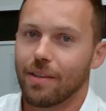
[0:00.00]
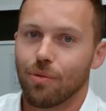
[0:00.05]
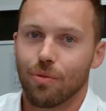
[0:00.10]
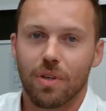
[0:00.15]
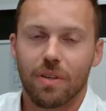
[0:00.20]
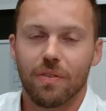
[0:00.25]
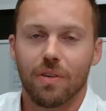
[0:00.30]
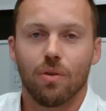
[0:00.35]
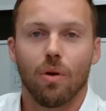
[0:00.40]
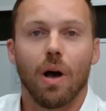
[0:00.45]
i don't
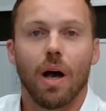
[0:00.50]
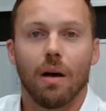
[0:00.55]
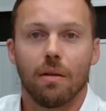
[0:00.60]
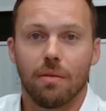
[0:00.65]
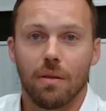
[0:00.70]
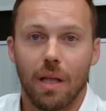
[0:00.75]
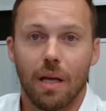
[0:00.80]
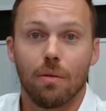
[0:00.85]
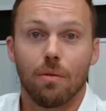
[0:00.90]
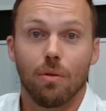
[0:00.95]
even know how,
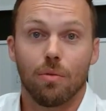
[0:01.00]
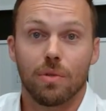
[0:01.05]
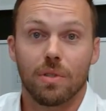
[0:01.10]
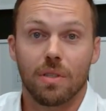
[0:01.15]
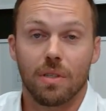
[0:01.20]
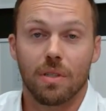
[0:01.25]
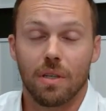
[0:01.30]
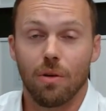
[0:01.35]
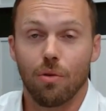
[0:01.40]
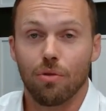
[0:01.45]
how low it's
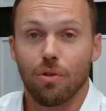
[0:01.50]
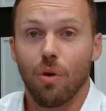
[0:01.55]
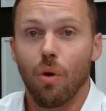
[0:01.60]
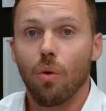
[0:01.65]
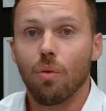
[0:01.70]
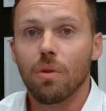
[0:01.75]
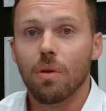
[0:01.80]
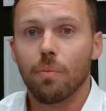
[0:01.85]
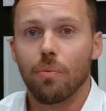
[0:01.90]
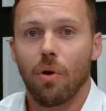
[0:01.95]
going to go the
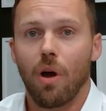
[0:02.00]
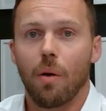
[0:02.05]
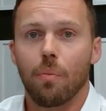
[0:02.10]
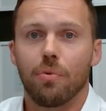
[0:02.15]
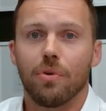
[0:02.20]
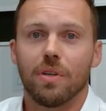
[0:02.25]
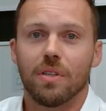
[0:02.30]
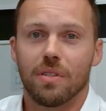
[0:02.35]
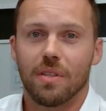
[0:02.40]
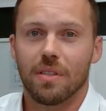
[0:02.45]
only
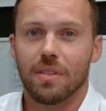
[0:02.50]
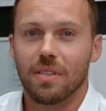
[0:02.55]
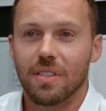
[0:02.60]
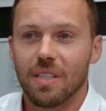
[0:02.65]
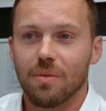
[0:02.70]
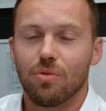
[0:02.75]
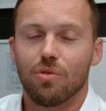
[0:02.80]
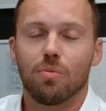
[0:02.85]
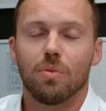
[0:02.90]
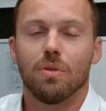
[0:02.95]
properties that
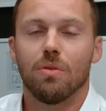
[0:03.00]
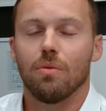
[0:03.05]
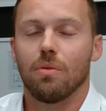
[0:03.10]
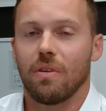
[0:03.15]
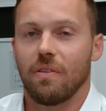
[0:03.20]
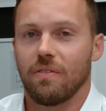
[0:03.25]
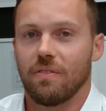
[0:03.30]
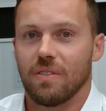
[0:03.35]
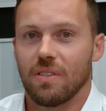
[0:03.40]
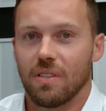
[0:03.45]
seem to be
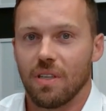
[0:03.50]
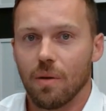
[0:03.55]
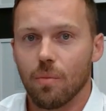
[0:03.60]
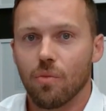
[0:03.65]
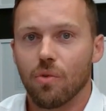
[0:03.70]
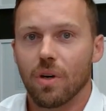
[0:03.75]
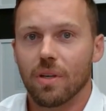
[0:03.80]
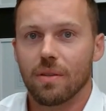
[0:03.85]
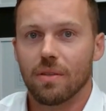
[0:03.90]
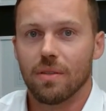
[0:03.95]
doing
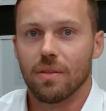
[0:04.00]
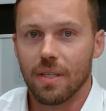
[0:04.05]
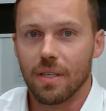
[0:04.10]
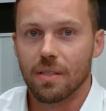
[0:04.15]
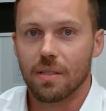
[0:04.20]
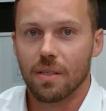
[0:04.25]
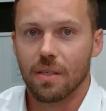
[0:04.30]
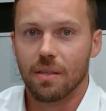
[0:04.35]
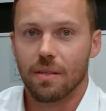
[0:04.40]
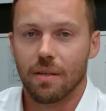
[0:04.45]
somewhat
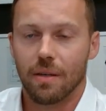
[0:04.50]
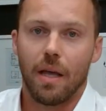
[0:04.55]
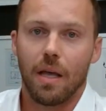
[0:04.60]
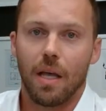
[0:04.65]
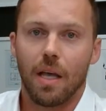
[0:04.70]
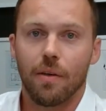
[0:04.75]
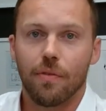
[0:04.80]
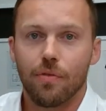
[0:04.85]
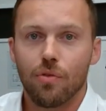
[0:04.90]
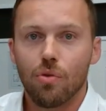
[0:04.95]
decent
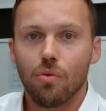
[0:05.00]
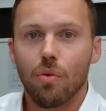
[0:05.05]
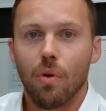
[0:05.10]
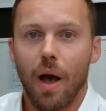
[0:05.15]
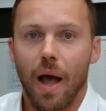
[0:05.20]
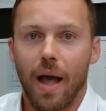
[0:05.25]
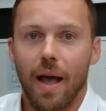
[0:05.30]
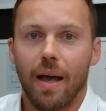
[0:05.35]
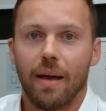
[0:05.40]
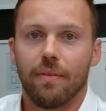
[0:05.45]
if you
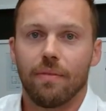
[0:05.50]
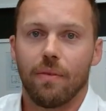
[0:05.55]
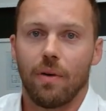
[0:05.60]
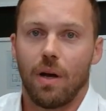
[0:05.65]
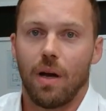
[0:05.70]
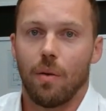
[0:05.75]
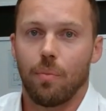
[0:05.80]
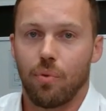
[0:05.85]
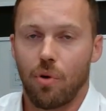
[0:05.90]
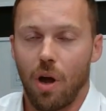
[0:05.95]
have
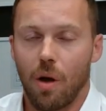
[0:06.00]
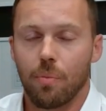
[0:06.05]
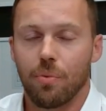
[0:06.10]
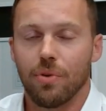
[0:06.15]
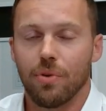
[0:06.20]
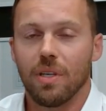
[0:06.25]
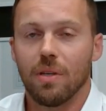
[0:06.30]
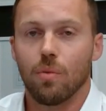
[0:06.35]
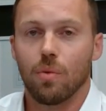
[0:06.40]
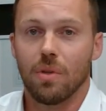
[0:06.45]
a
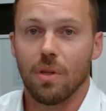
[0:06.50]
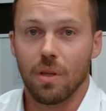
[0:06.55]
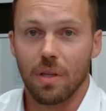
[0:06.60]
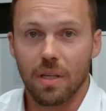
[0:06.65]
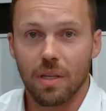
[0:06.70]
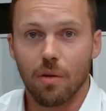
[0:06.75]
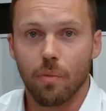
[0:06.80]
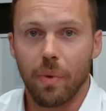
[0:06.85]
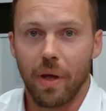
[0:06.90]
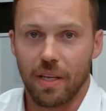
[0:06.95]
property with a
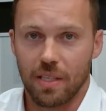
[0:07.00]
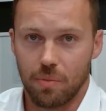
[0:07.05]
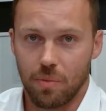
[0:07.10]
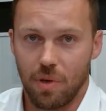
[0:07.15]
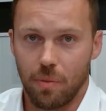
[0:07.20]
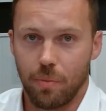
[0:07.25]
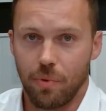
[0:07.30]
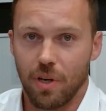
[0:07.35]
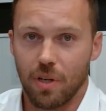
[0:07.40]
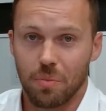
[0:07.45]
legal basement
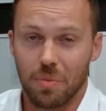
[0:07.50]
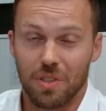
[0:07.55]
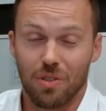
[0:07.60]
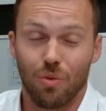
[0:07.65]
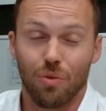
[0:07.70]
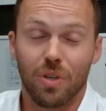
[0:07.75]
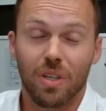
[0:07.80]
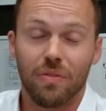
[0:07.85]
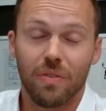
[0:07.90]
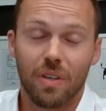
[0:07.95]
apartment,
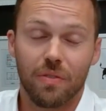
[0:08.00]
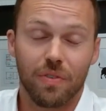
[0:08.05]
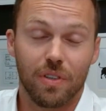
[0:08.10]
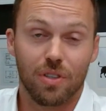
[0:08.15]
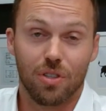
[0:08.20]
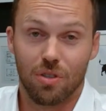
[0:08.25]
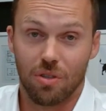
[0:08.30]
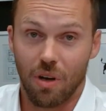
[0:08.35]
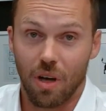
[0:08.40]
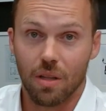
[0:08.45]
or even if
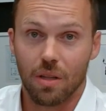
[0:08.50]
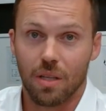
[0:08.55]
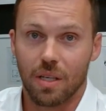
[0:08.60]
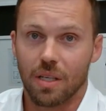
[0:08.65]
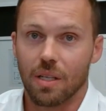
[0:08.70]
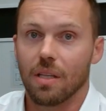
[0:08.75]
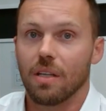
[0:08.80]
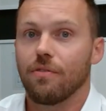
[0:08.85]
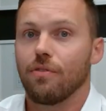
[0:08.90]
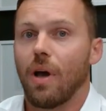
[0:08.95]
it's not
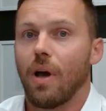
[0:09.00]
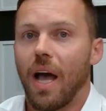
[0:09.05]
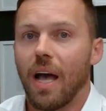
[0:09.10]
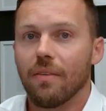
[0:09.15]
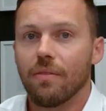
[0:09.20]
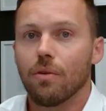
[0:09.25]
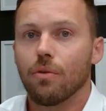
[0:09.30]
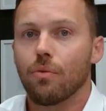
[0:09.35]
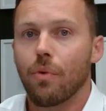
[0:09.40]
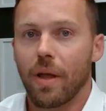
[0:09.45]
legal, if you have
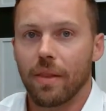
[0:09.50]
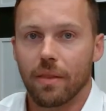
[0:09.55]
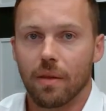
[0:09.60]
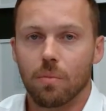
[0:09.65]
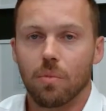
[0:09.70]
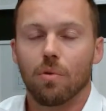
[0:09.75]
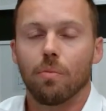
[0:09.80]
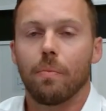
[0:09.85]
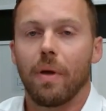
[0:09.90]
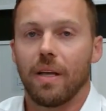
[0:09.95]
a
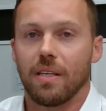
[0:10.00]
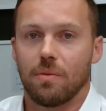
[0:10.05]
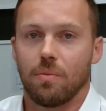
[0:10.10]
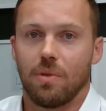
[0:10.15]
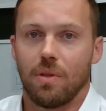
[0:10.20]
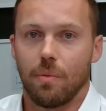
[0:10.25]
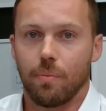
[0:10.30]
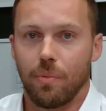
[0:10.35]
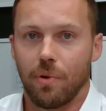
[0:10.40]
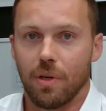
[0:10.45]
rentable
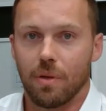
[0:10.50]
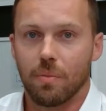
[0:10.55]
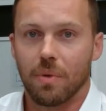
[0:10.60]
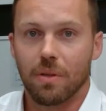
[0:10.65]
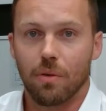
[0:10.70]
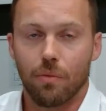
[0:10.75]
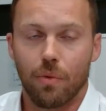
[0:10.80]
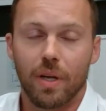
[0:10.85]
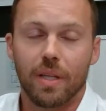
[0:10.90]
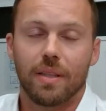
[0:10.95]
basement apartment,
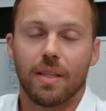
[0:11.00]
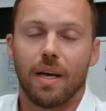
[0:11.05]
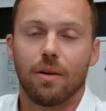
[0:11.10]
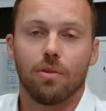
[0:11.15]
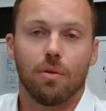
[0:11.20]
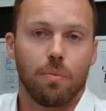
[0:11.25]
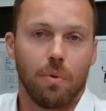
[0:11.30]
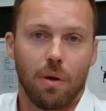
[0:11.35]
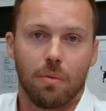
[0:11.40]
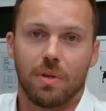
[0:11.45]
right now
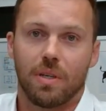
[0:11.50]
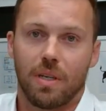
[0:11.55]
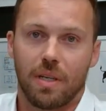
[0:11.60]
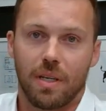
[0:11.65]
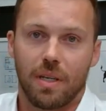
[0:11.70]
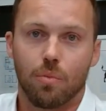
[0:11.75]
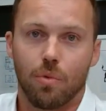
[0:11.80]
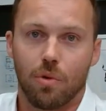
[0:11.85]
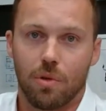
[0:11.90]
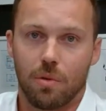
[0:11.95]
you're probably going to
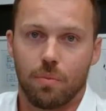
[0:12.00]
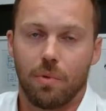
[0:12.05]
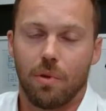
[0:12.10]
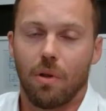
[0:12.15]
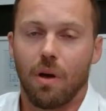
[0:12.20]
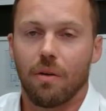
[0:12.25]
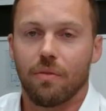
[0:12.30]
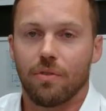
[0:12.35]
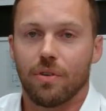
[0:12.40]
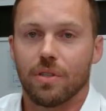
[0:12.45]
get multiple
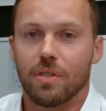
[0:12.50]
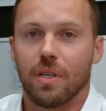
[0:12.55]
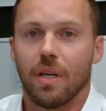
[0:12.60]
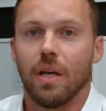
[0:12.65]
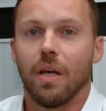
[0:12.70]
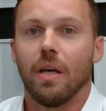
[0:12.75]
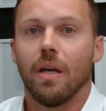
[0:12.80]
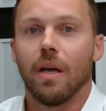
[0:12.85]
offers.